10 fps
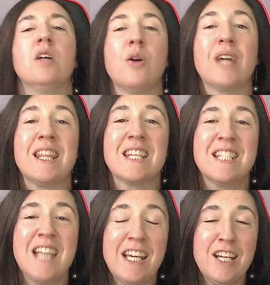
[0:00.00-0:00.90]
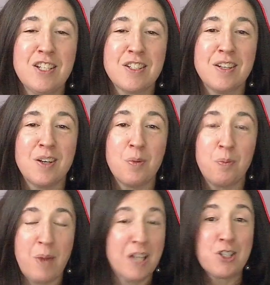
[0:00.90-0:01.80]
Okay, the second
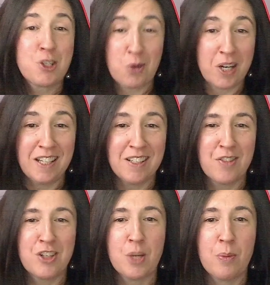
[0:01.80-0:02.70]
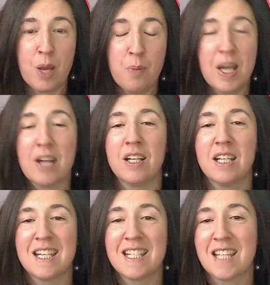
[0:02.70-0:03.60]
best trait of the Gemini parent
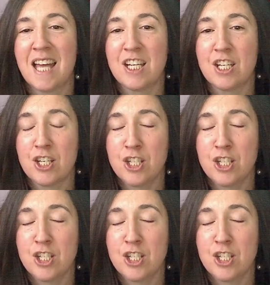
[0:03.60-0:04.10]
is that